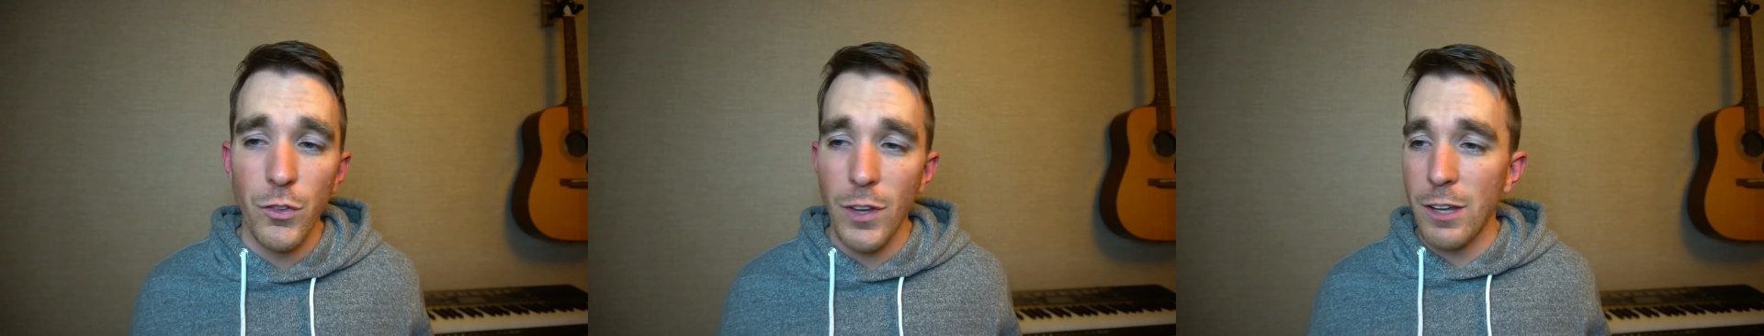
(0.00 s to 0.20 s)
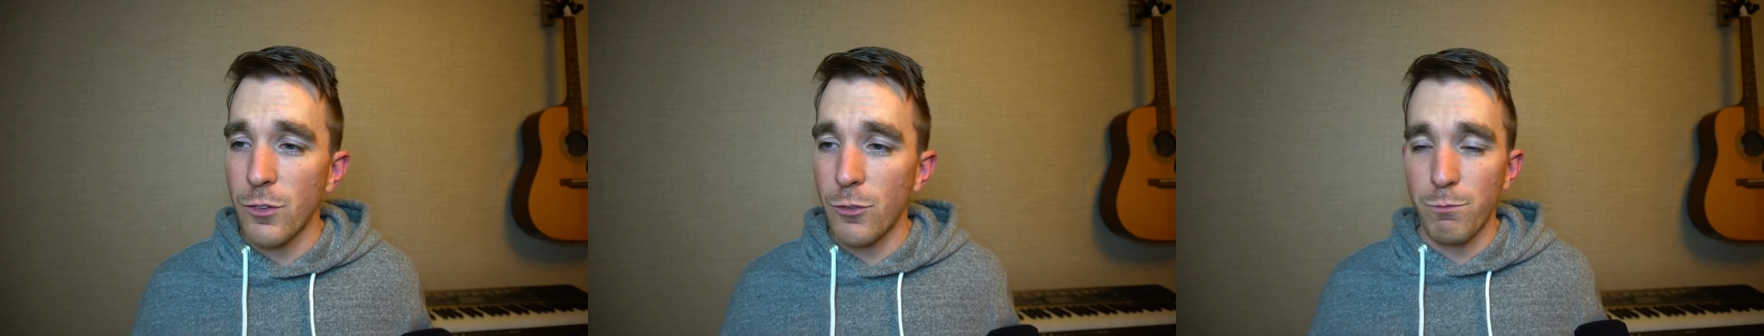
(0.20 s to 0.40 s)

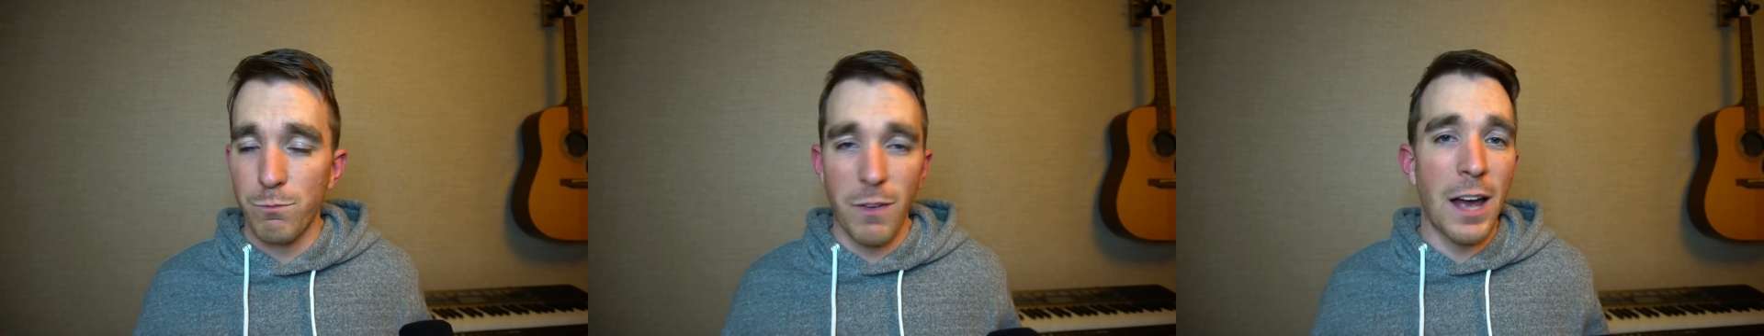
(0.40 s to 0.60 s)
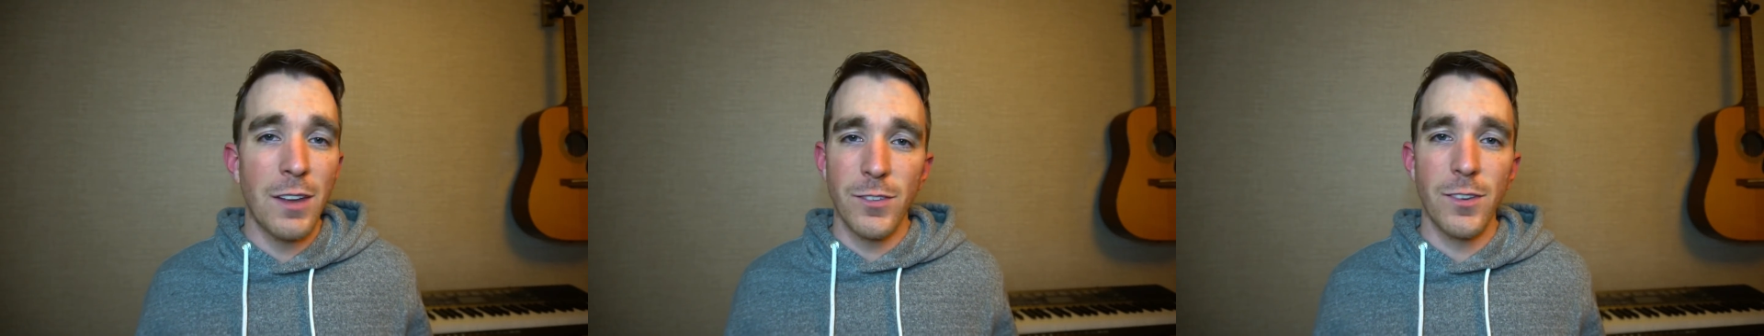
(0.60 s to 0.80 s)
as
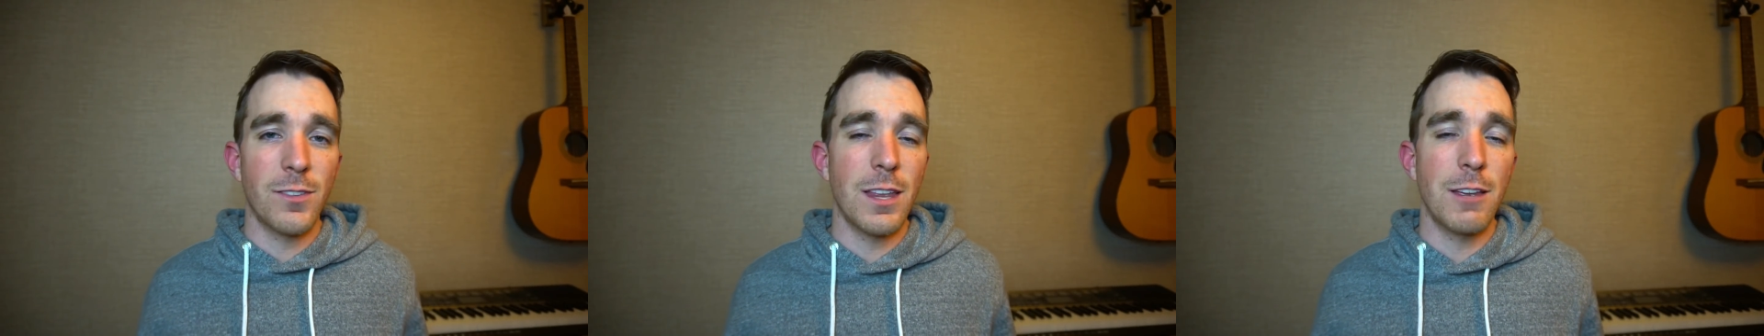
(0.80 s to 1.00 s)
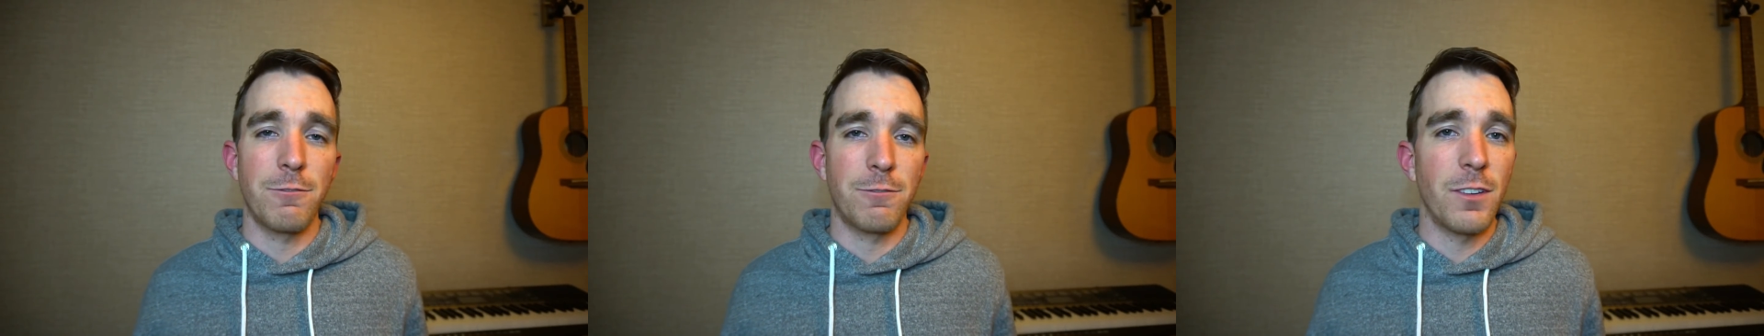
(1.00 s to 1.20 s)
fast as
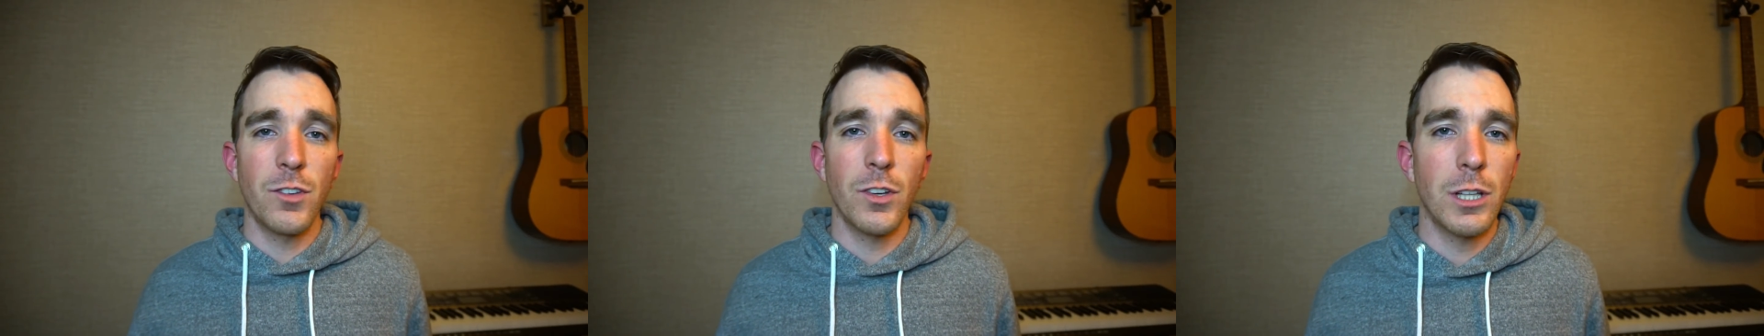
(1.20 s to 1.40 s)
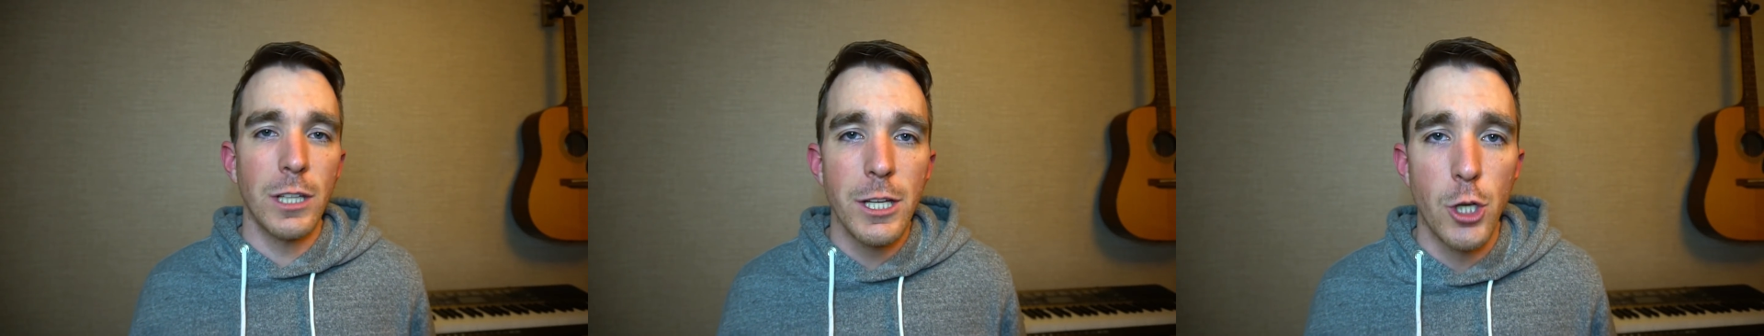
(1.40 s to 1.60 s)
they
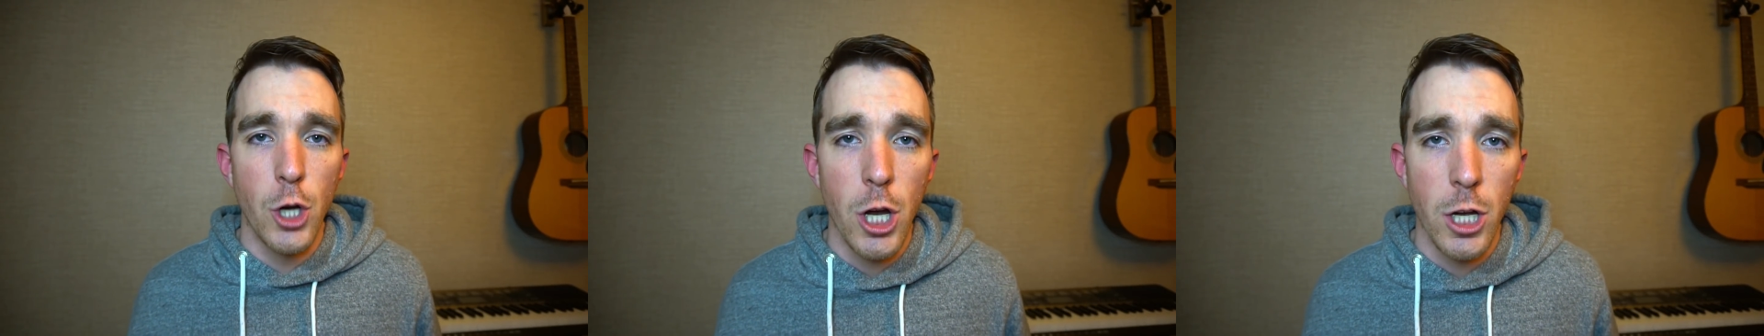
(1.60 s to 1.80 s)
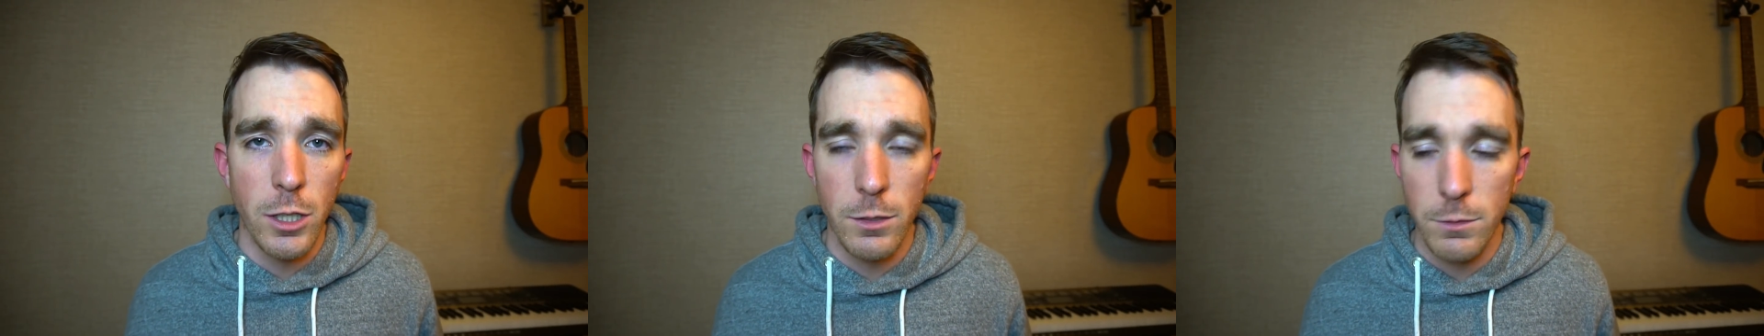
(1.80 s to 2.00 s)
physically
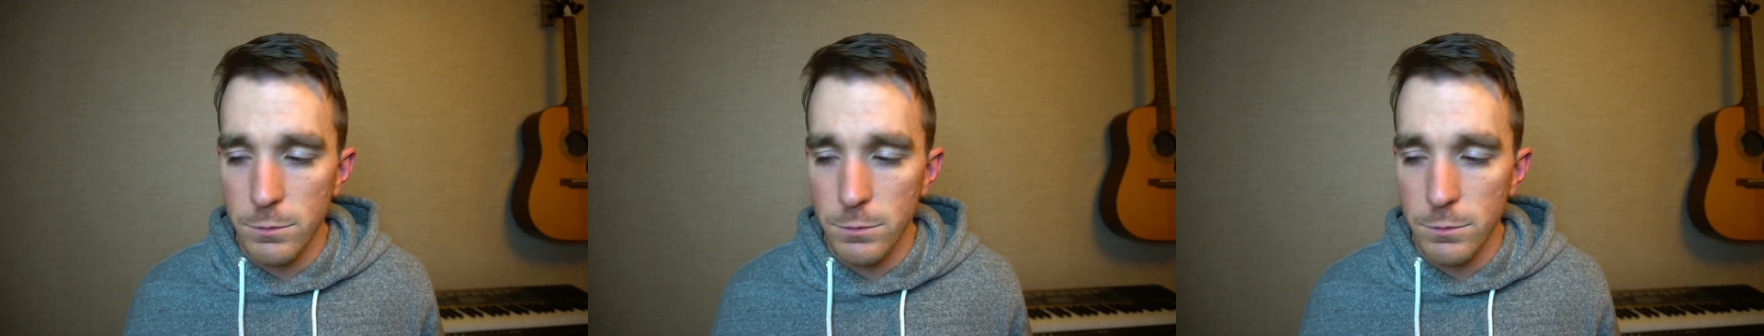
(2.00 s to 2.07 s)
could.